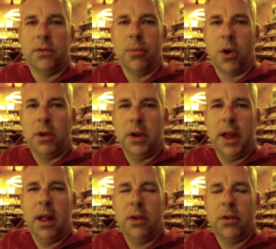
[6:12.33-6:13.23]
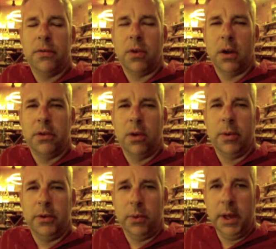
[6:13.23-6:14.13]
So mark your calendars for
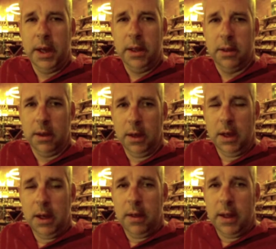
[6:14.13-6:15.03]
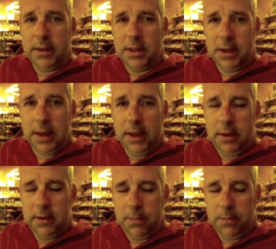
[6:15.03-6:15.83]
October 28th. That's the date.